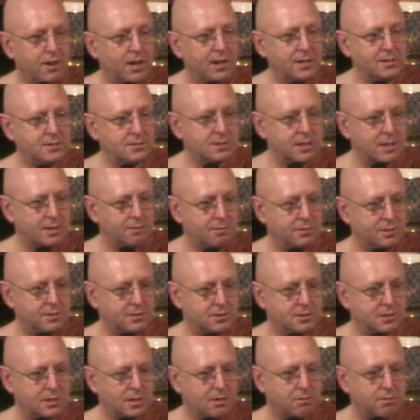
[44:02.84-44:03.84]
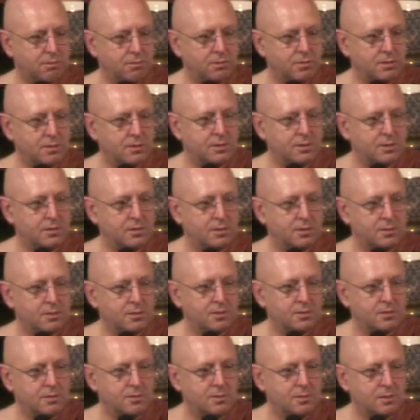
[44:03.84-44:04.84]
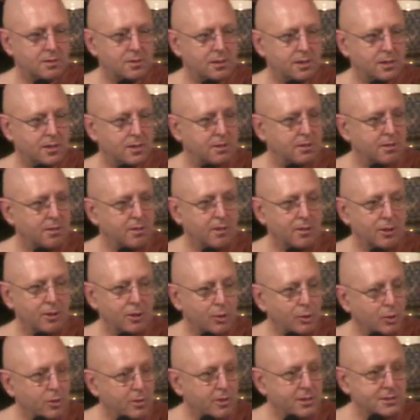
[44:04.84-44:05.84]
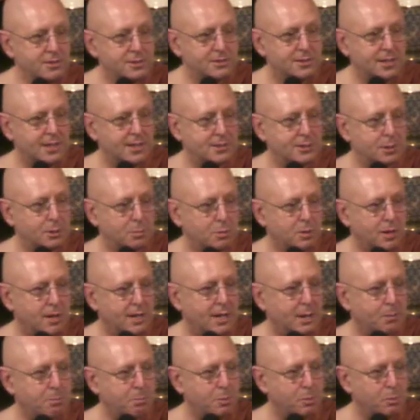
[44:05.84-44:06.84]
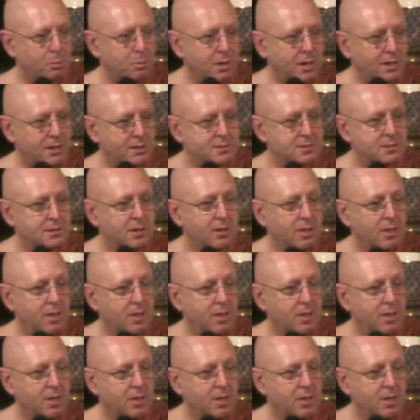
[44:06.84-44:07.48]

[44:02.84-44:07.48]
safety stuff. And look, this is actually what happened once.